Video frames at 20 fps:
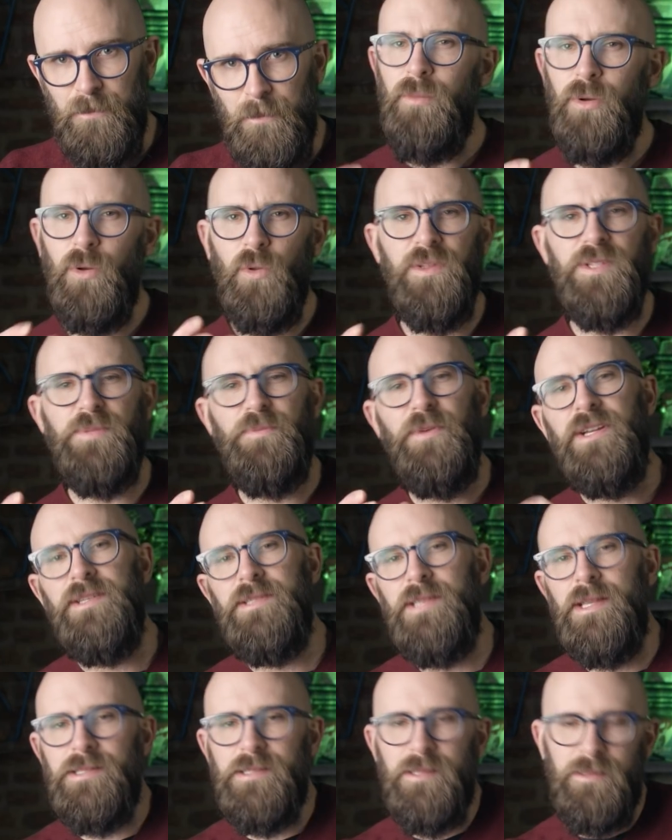But all this brings
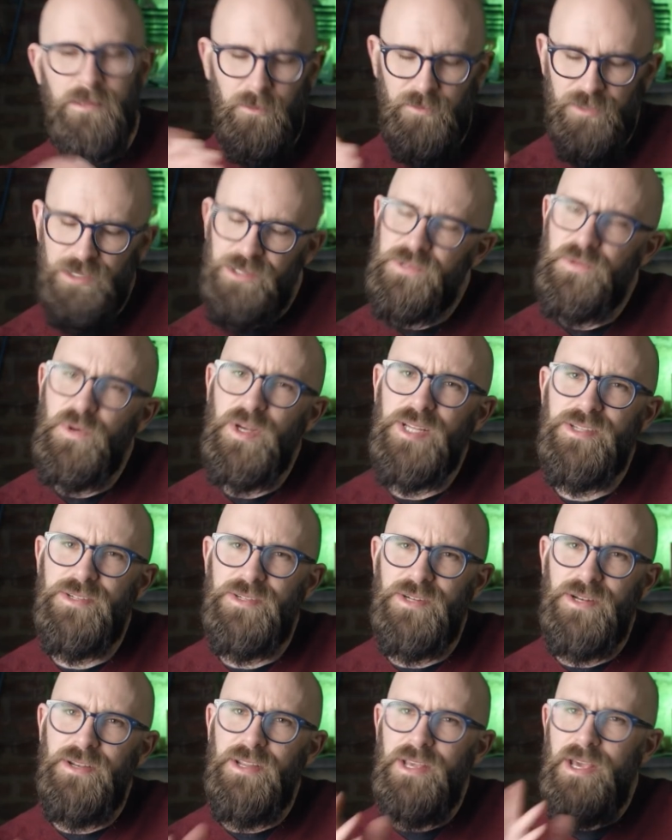us to the obvious
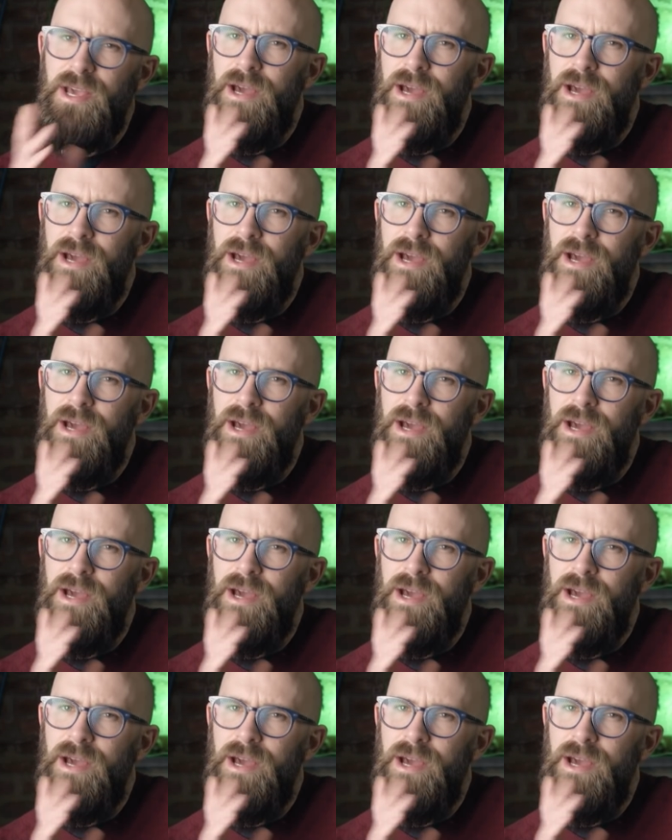question.